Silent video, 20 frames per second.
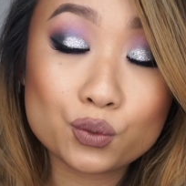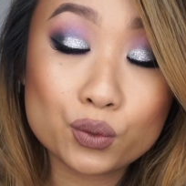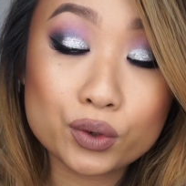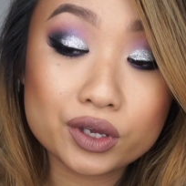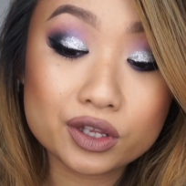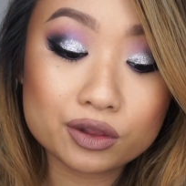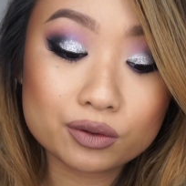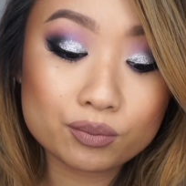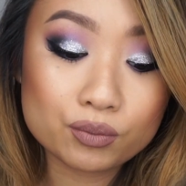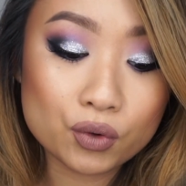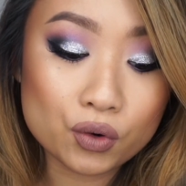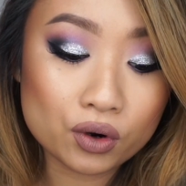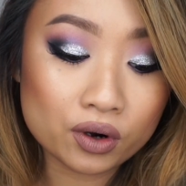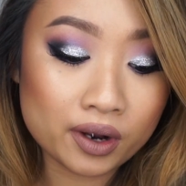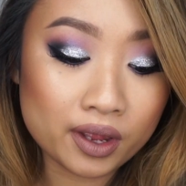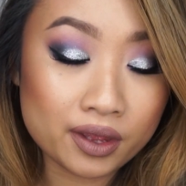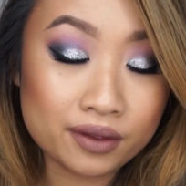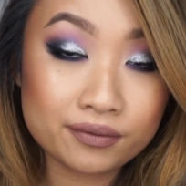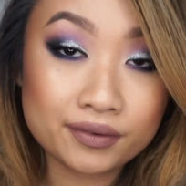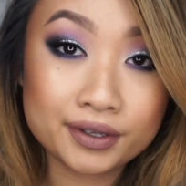with more
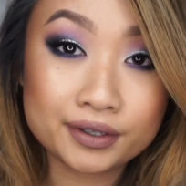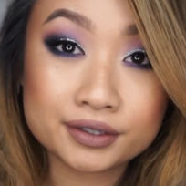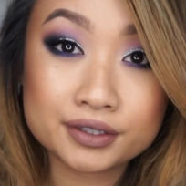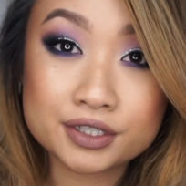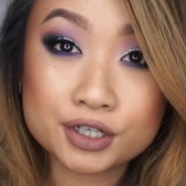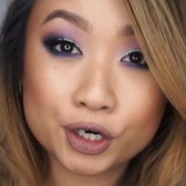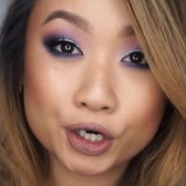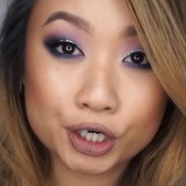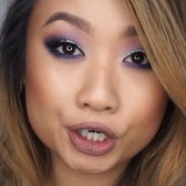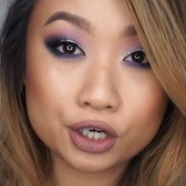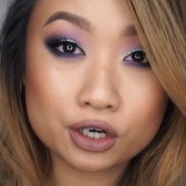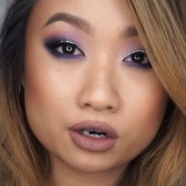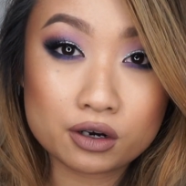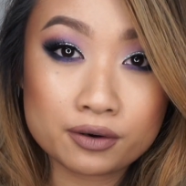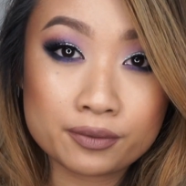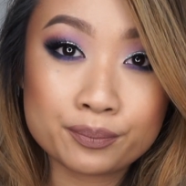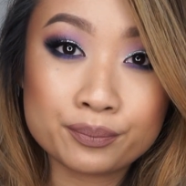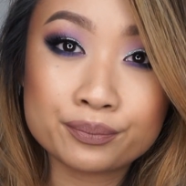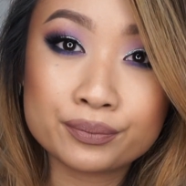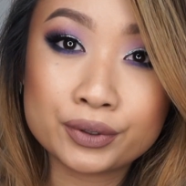of a
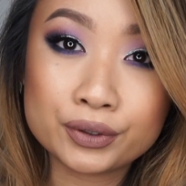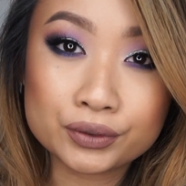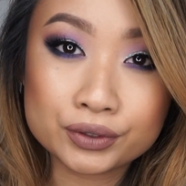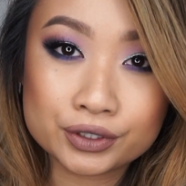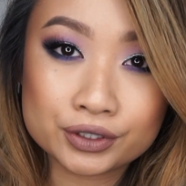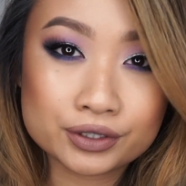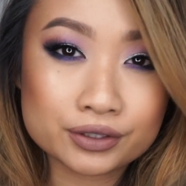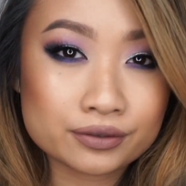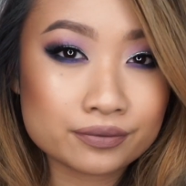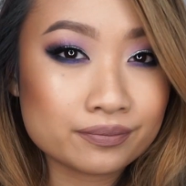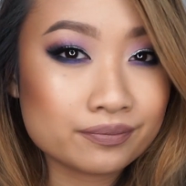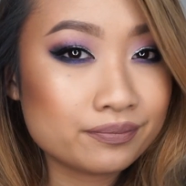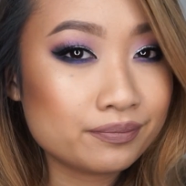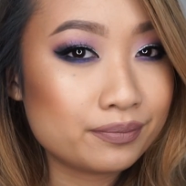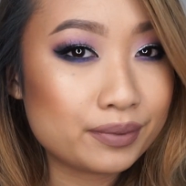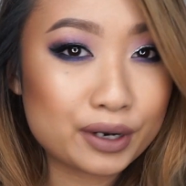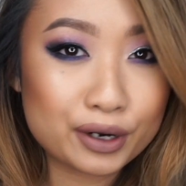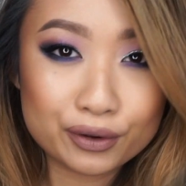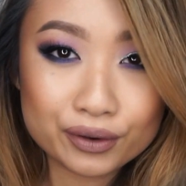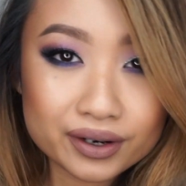darker, bolder
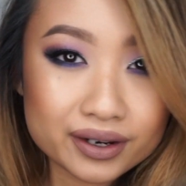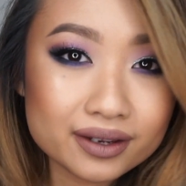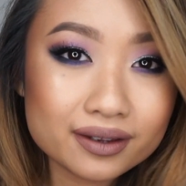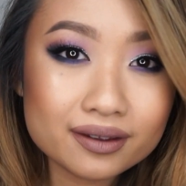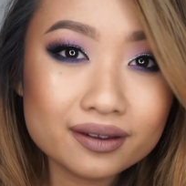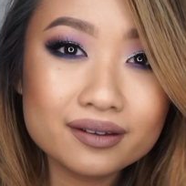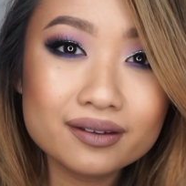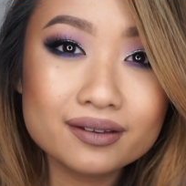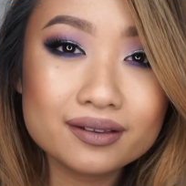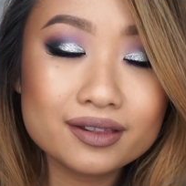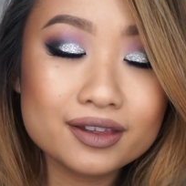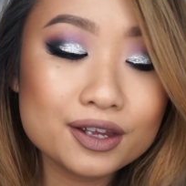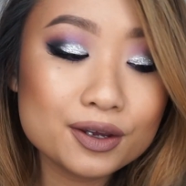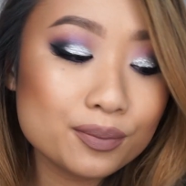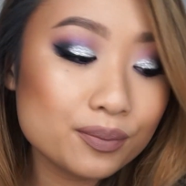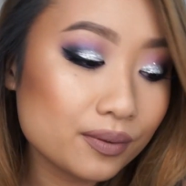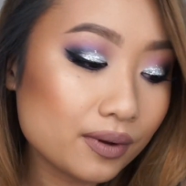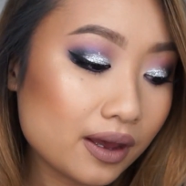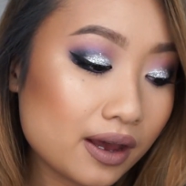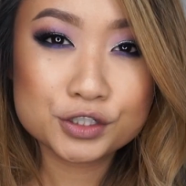berry
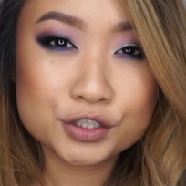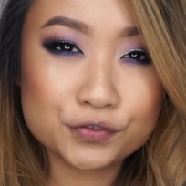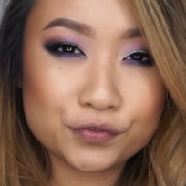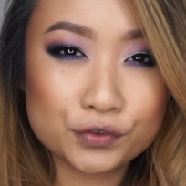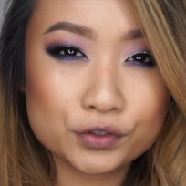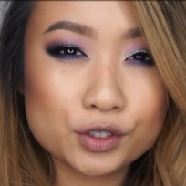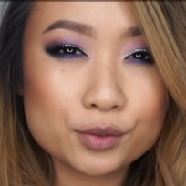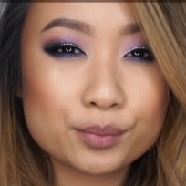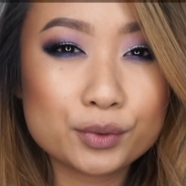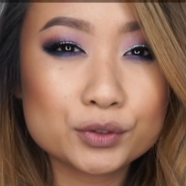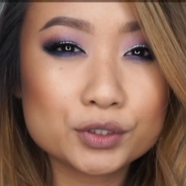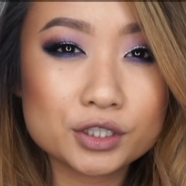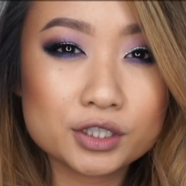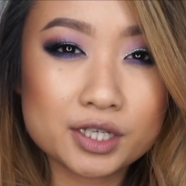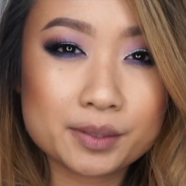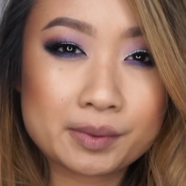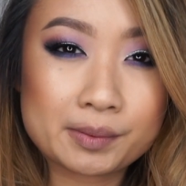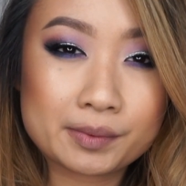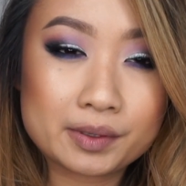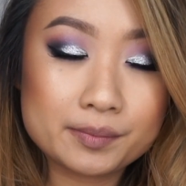lip. So for the bolder
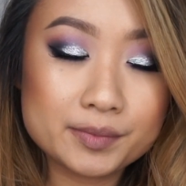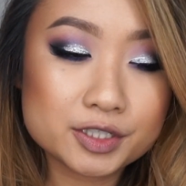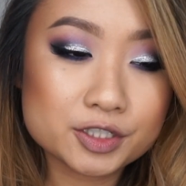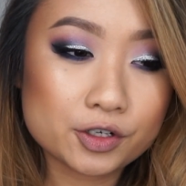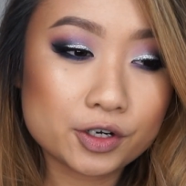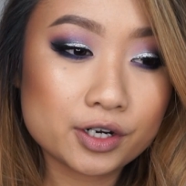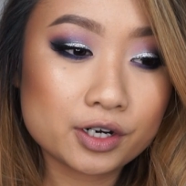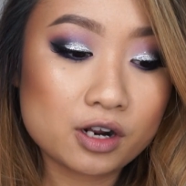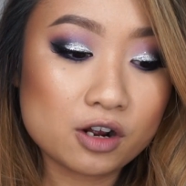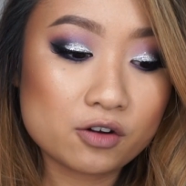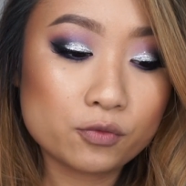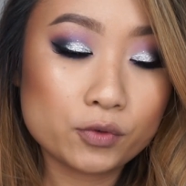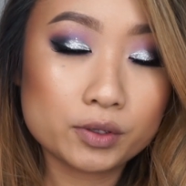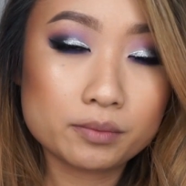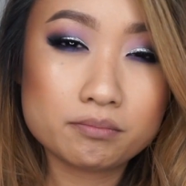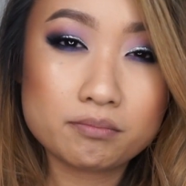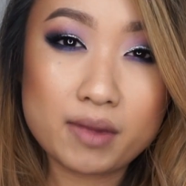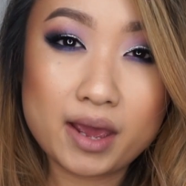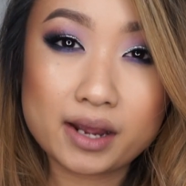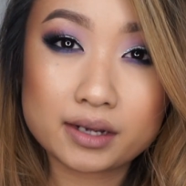lip, I'm gonna be starting off
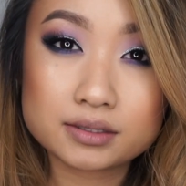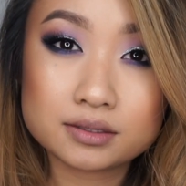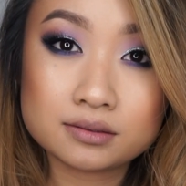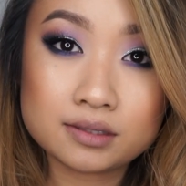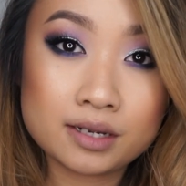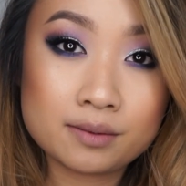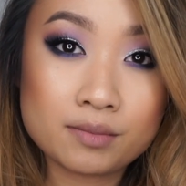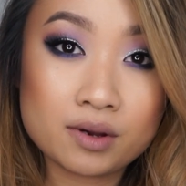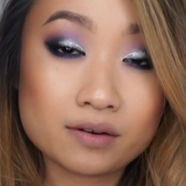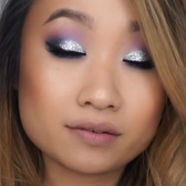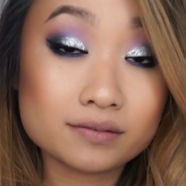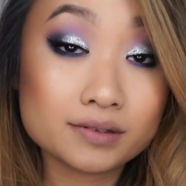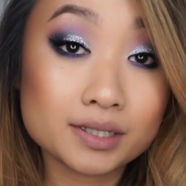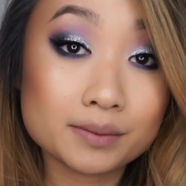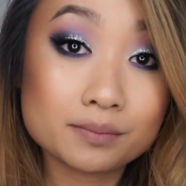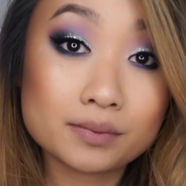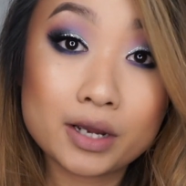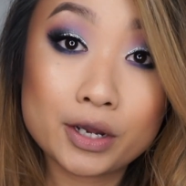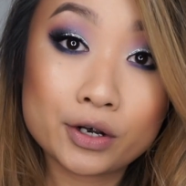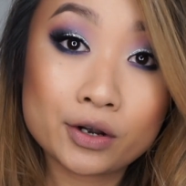with MAC's Nightmoth
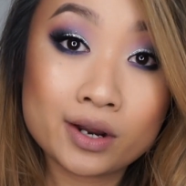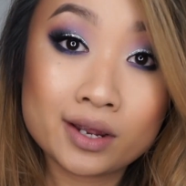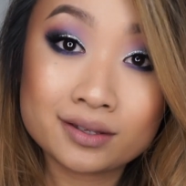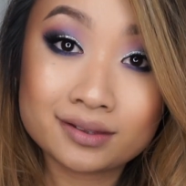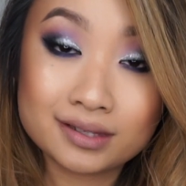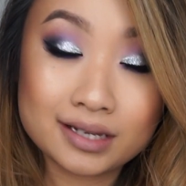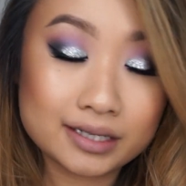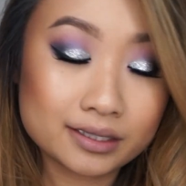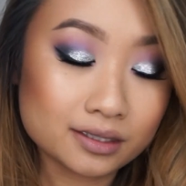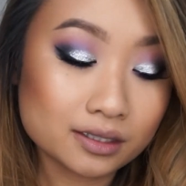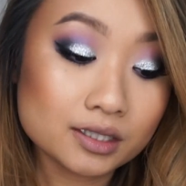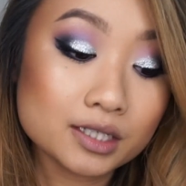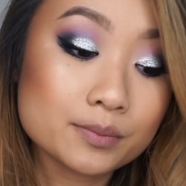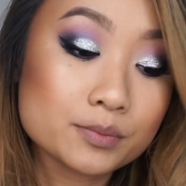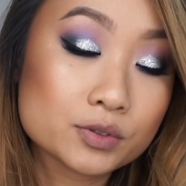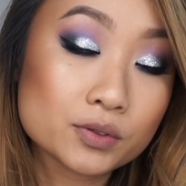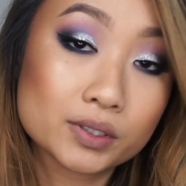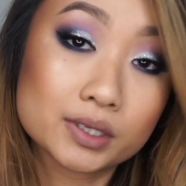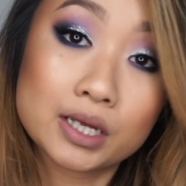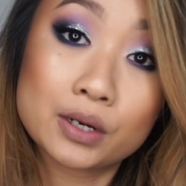lip liner and line the
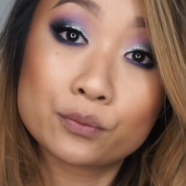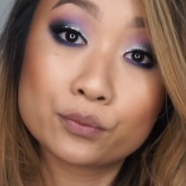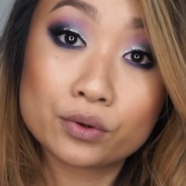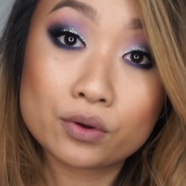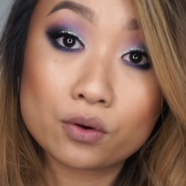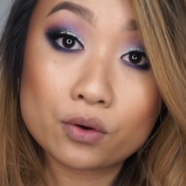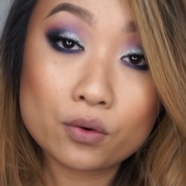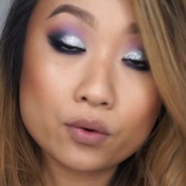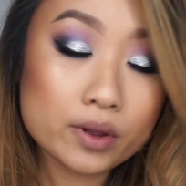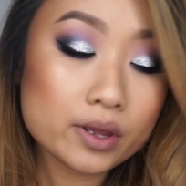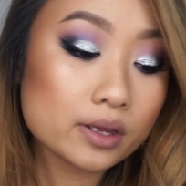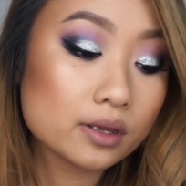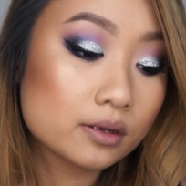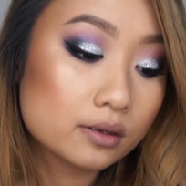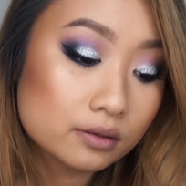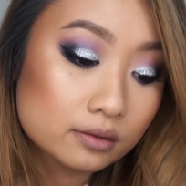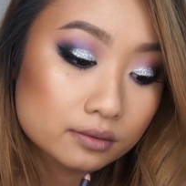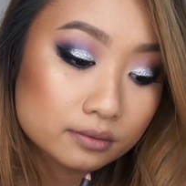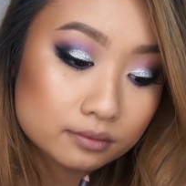lips with that real quick.